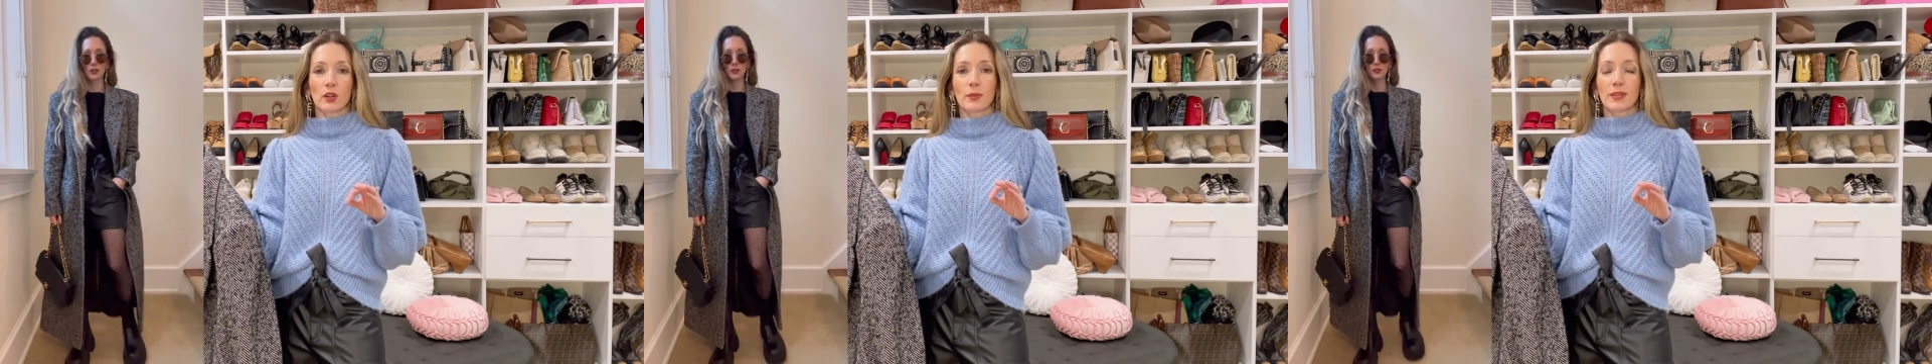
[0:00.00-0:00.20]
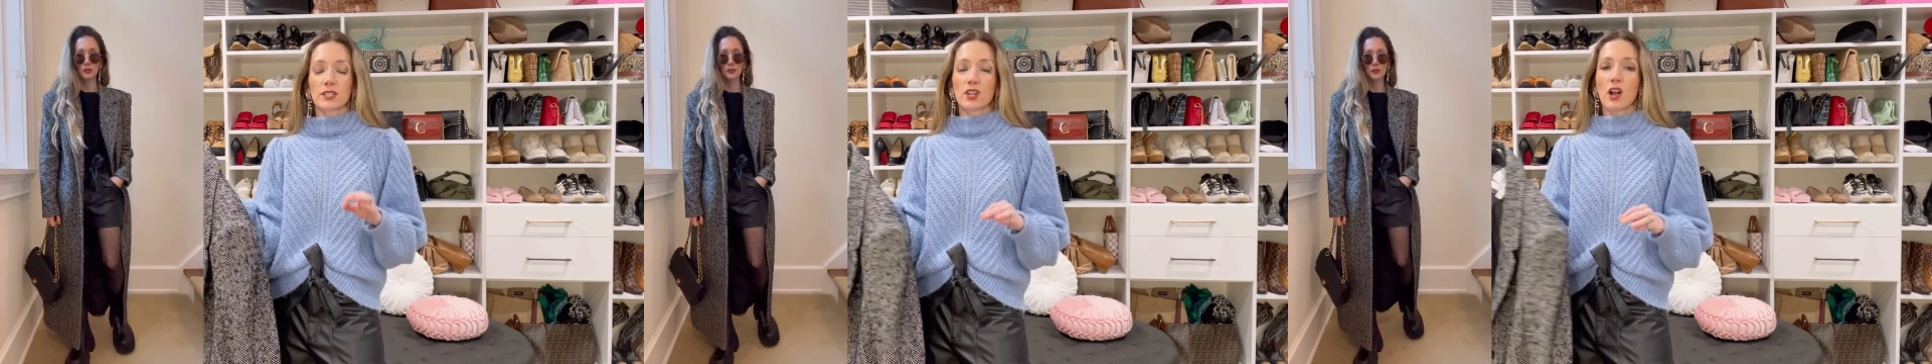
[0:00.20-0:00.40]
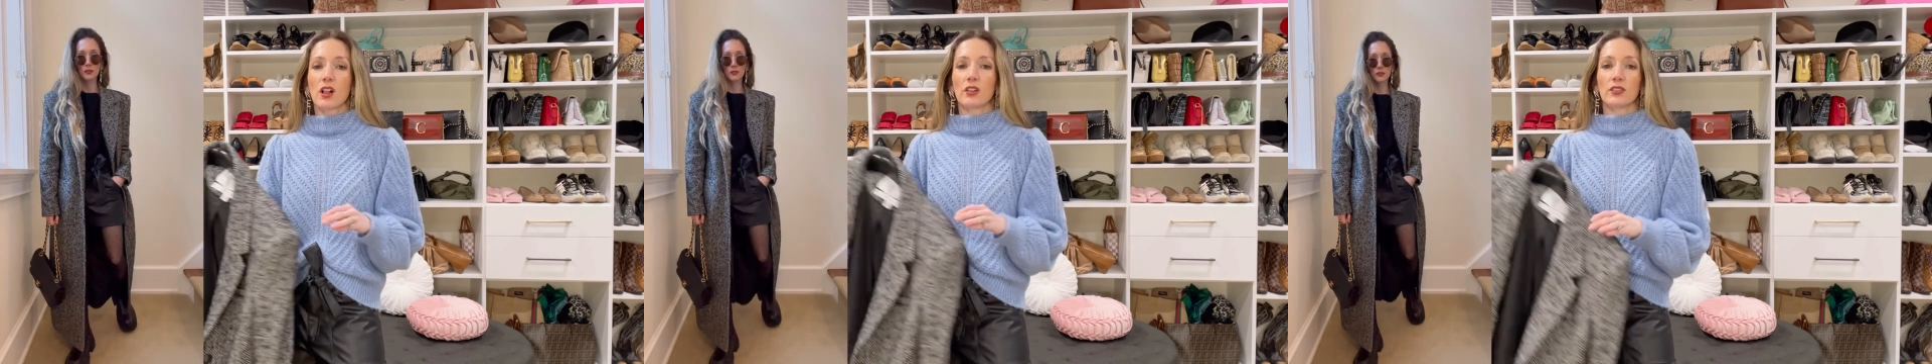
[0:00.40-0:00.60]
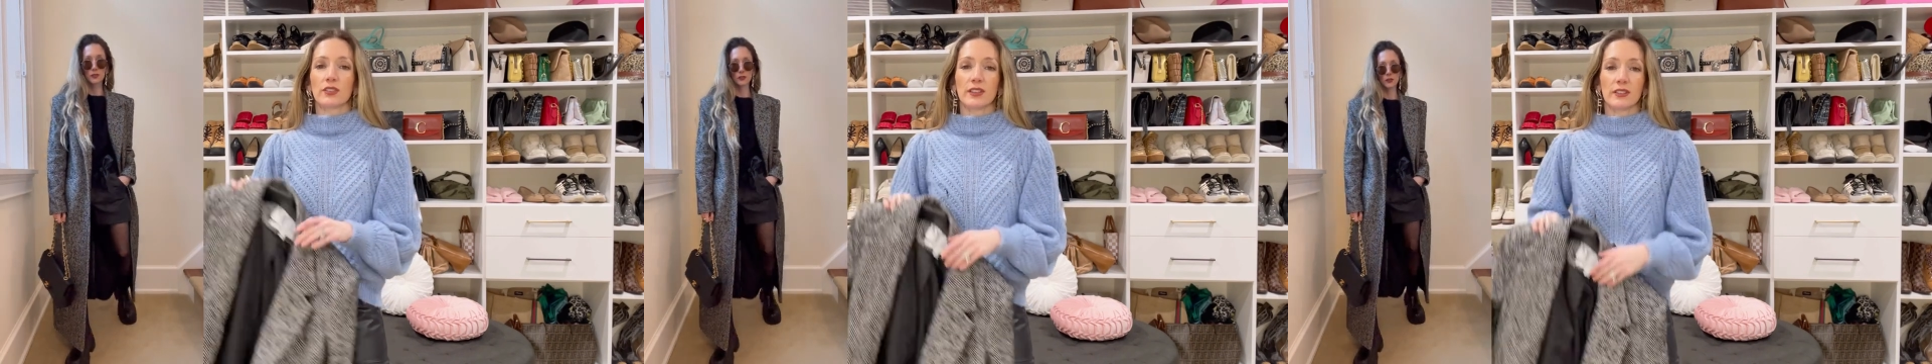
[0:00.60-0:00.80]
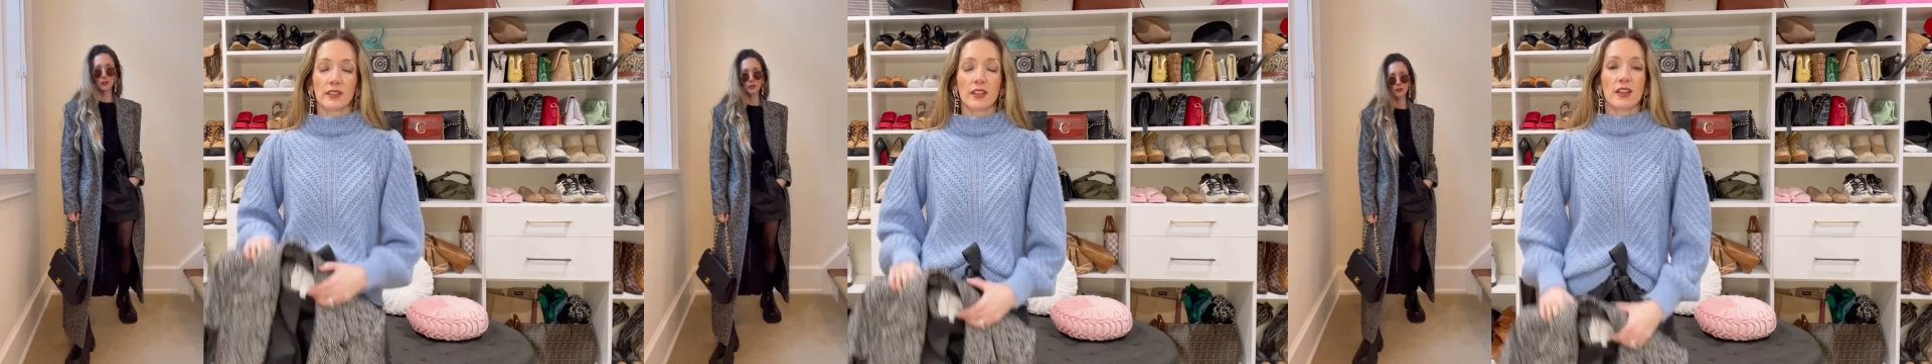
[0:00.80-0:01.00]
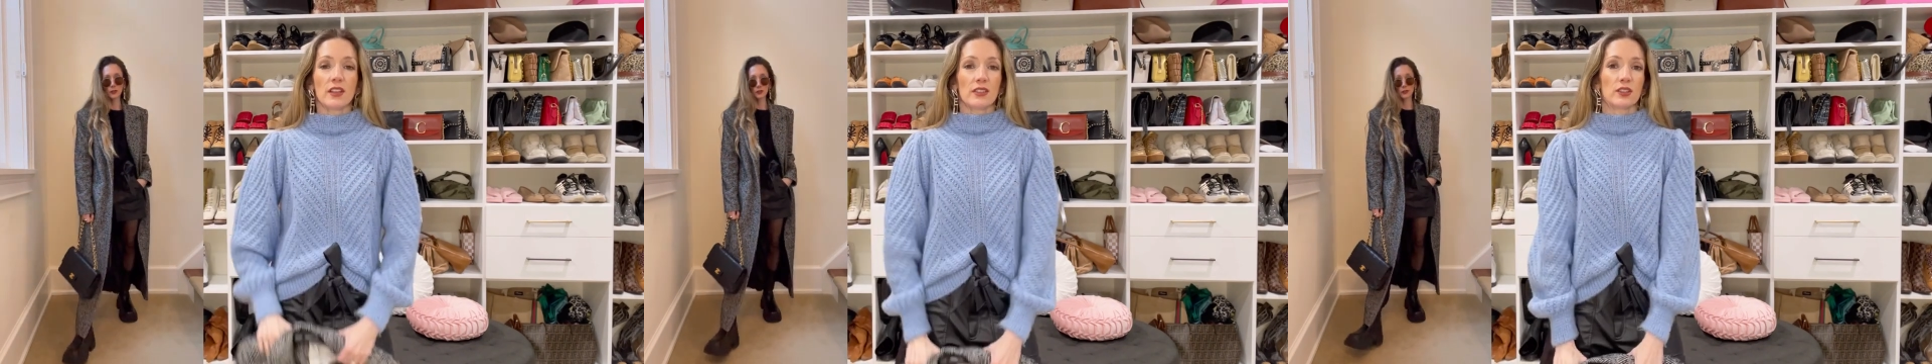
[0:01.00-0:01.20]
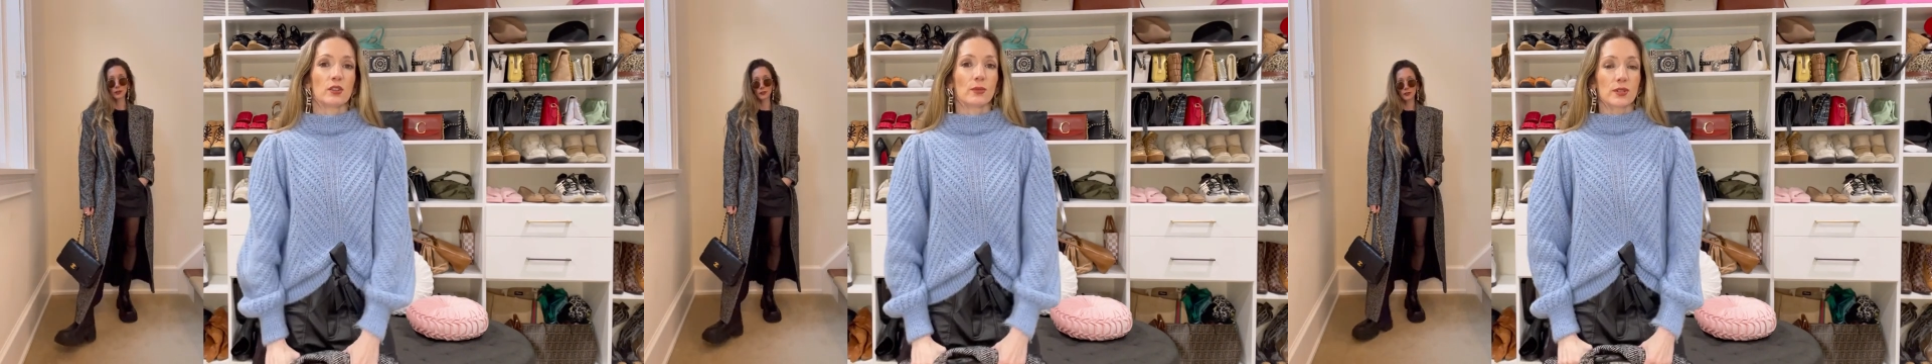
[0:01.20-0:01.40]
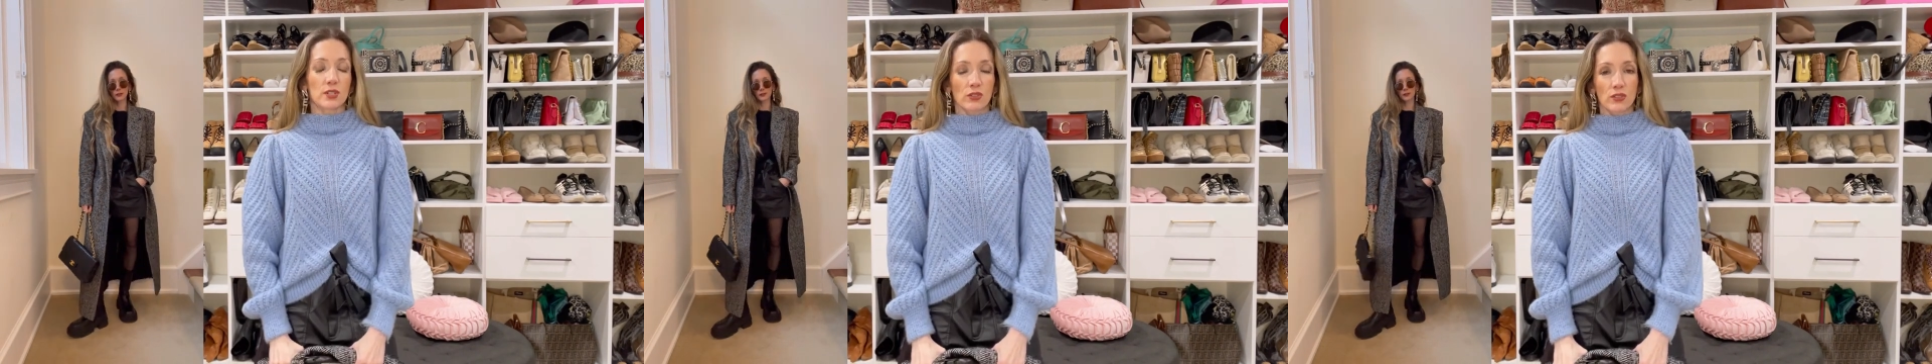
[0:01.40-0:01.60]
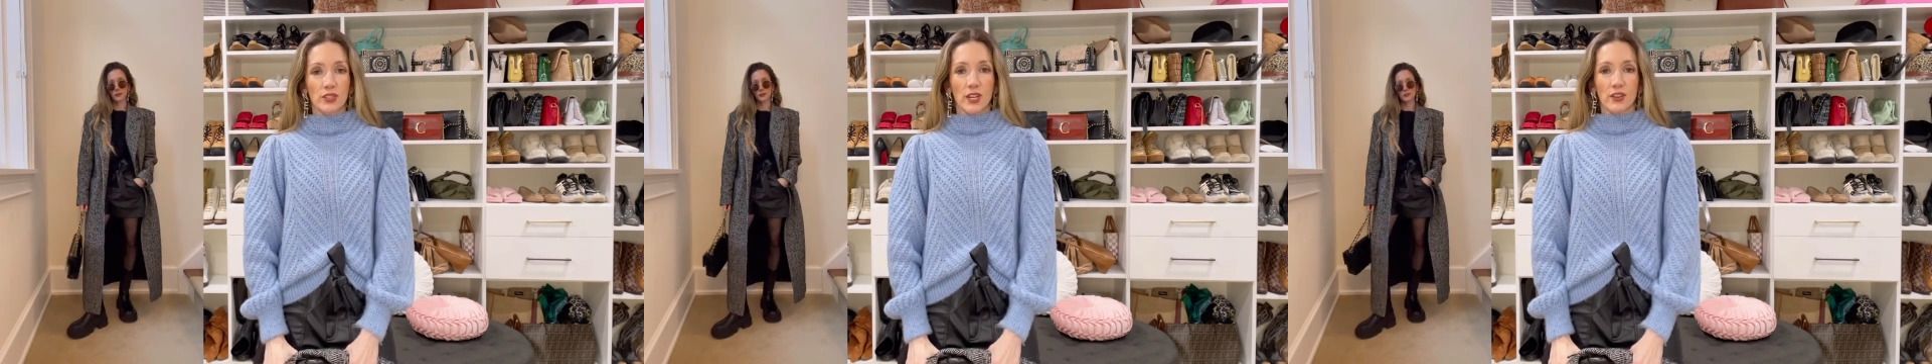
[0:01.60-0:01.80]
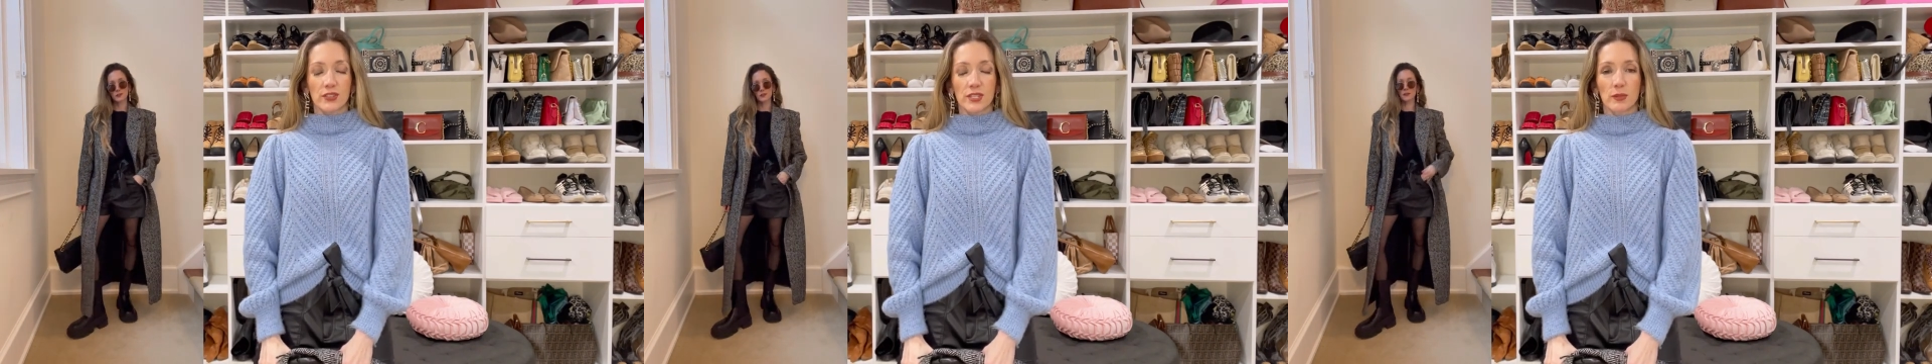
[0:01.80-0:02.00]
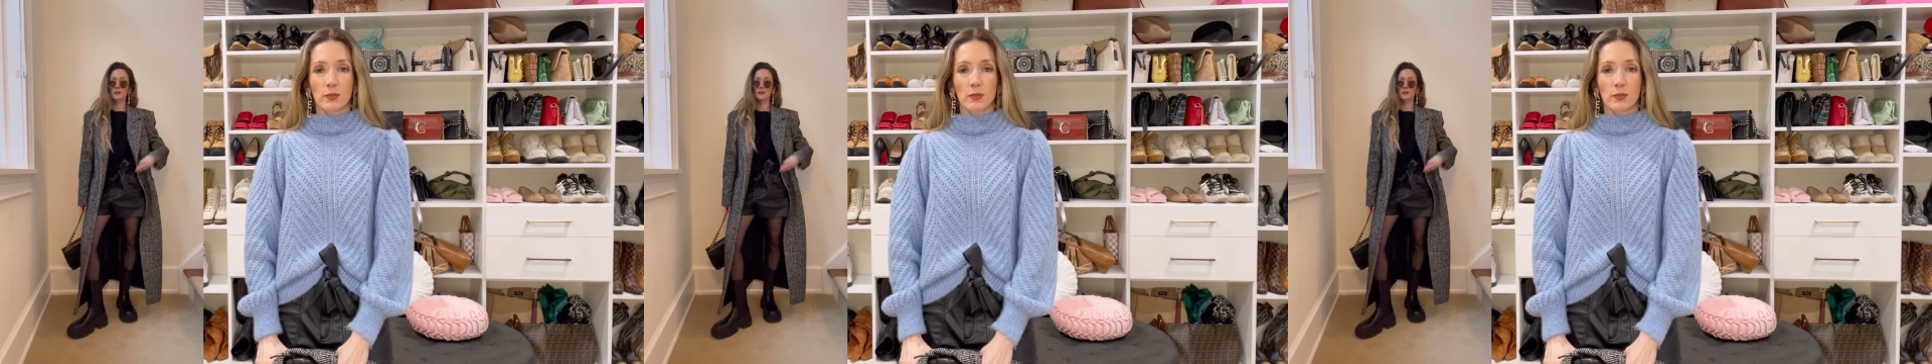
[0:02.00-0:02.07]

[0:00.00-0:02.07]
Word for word: bit taller than the original Chelsea